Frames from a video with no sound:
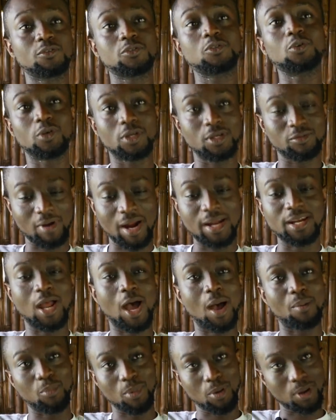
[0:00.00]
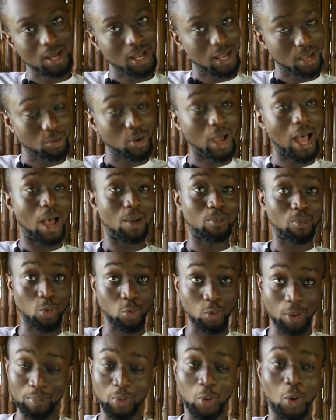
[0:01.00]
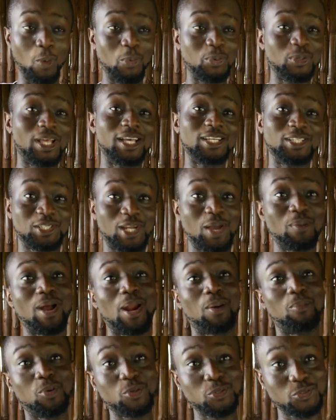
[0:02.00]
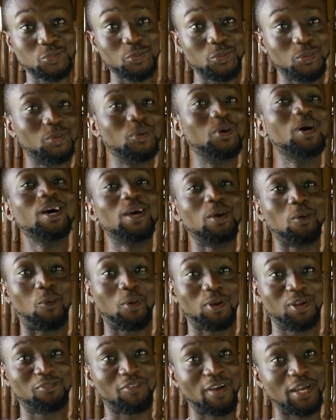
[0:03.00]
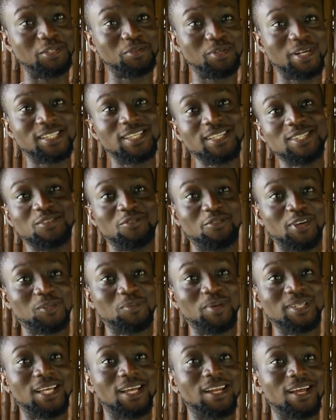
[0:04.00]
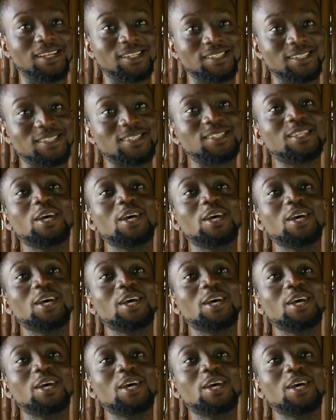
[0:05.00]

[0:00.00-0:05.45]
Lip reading: So right now, I'm a computer engineer, but I'm also a qualified real estate investment analyst.